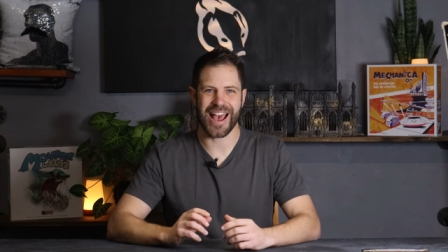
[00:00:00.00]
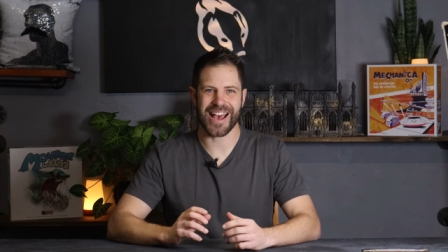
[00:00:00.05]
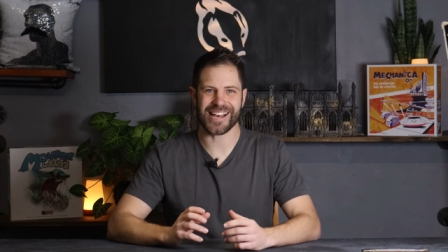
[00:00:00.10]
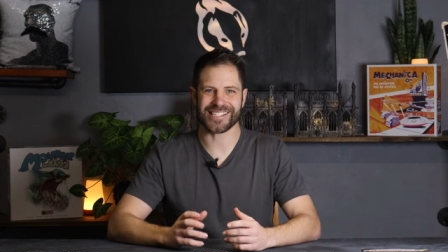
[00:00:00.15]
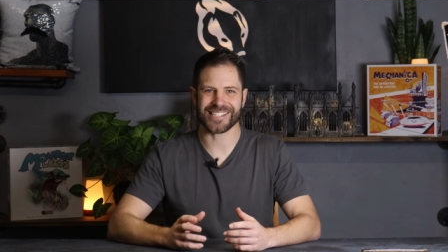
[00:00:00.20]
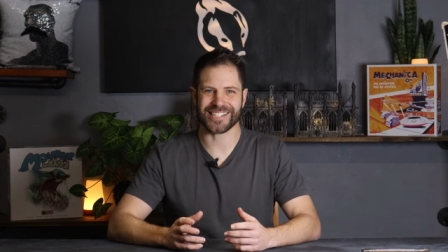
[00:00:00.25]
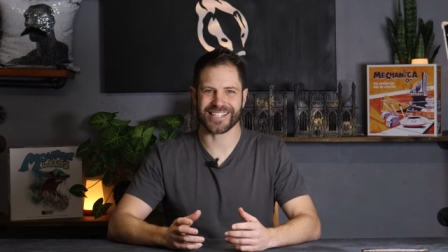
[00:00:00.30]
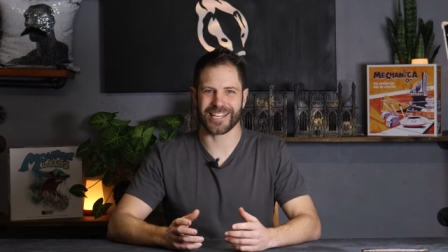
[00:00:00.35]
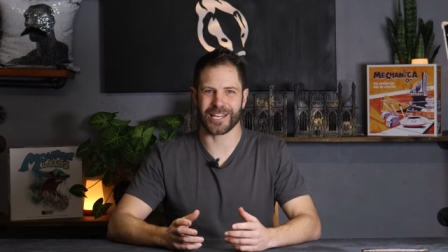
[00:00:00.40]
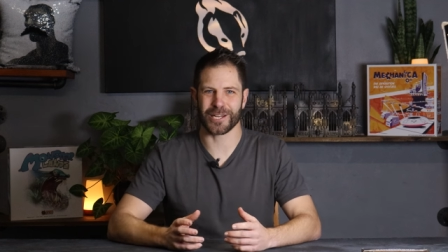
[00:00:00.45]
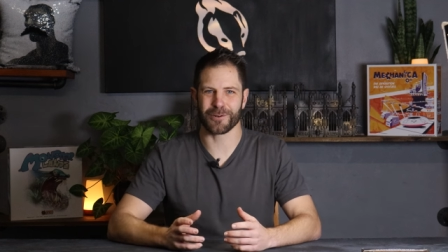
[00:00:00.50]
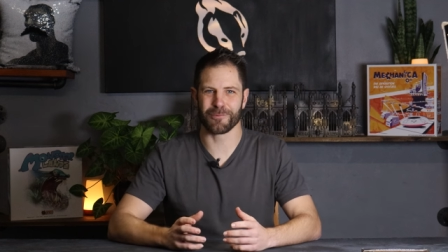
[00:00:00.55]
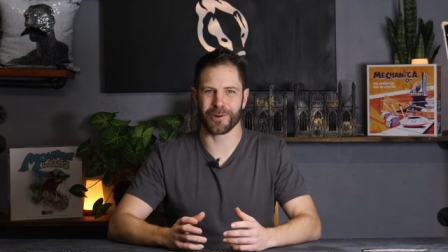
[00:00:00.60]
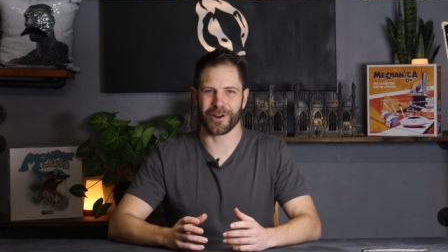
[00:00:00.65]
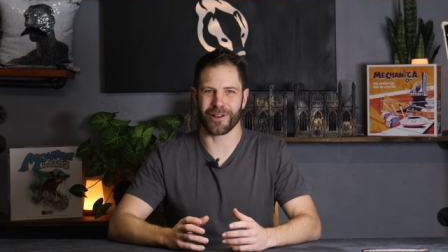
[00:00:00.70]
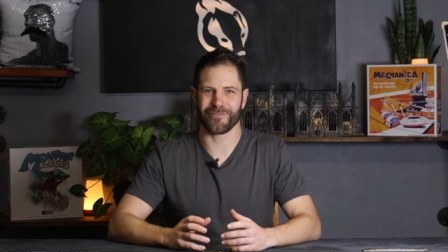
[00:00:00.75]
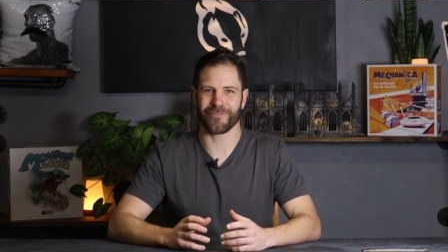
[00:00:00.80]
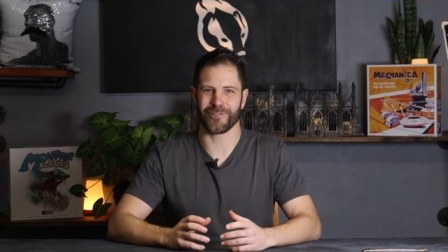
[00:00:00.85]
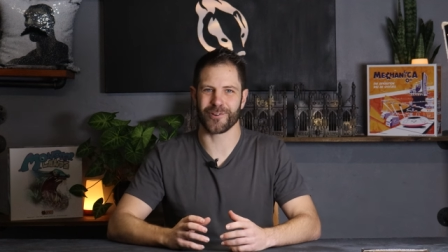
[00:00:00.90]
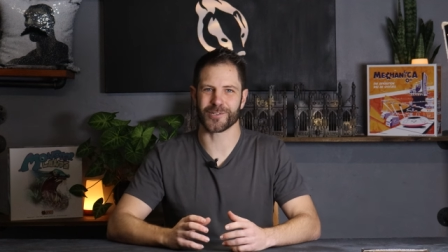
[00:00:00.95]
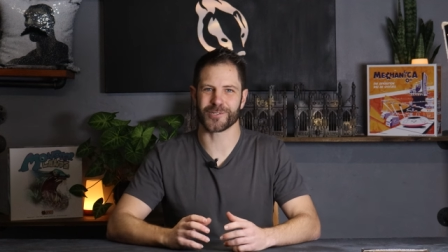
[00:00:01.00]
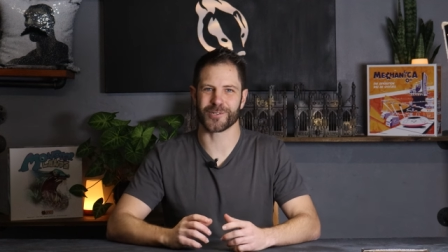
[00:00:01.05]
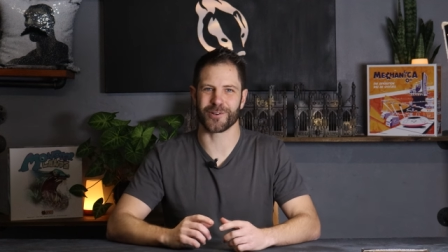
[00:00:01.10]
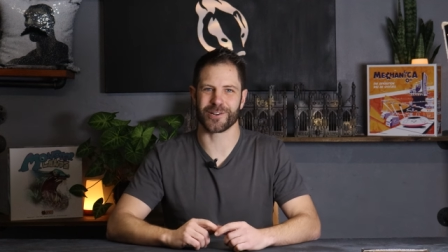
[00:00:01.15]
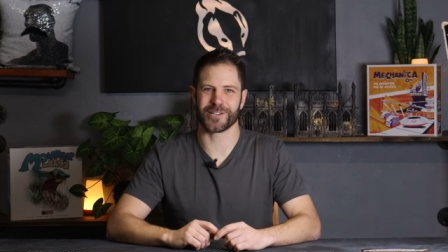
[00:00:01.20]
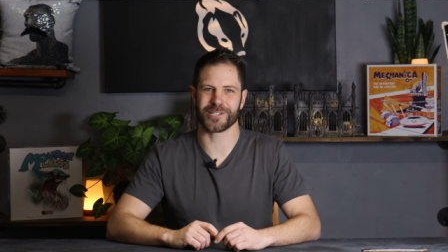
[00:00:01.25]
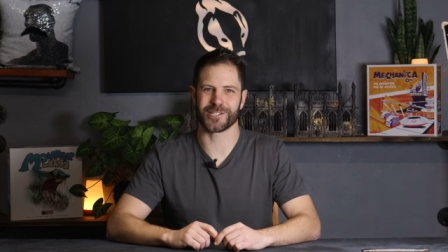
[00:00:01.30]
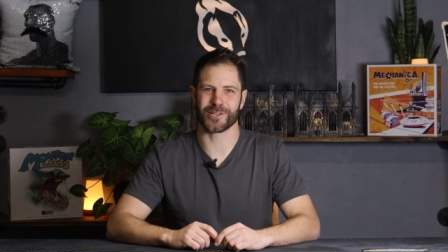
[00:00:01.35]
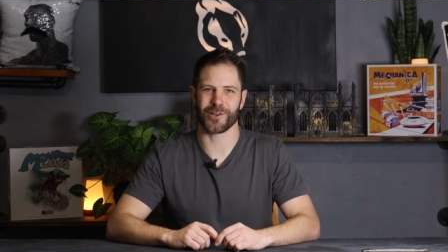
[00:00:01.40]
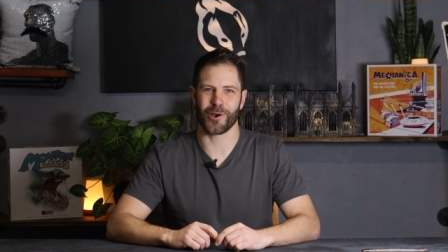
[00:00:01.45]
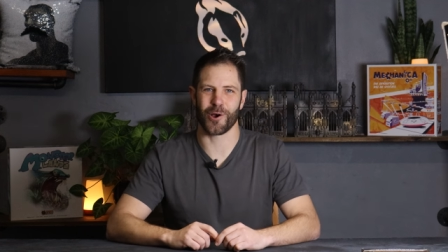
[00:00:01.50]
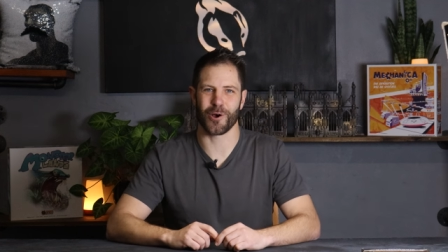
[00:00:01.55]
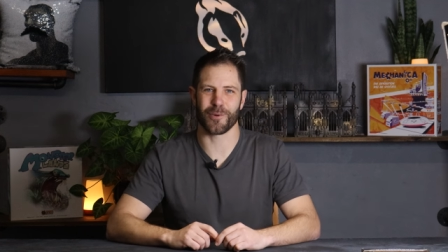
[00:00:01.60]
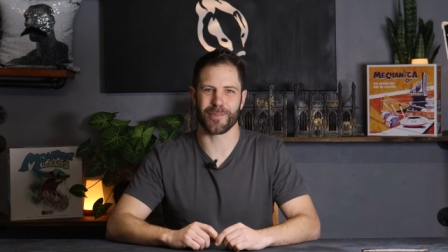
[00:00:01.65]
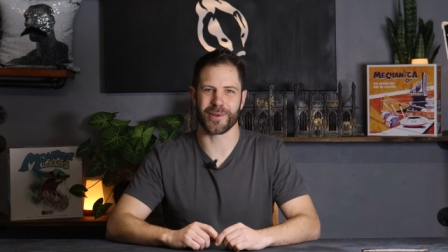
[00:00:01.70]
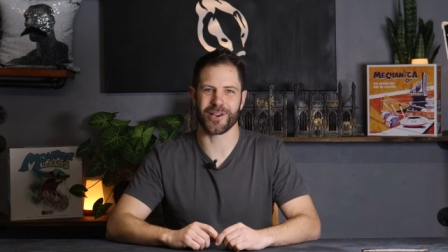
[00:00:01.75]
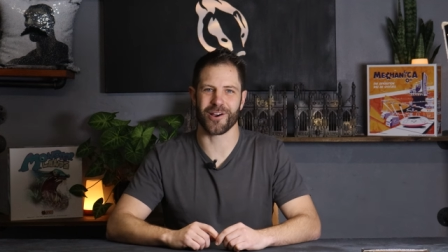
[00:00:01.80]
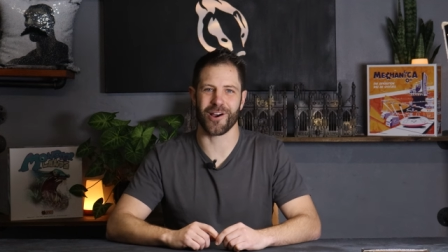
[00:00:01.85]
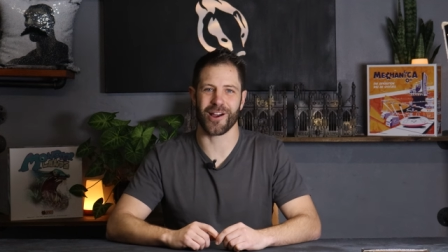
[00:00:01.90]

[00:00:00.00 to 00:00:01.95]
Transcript: as a kid, when I first got into the hobby,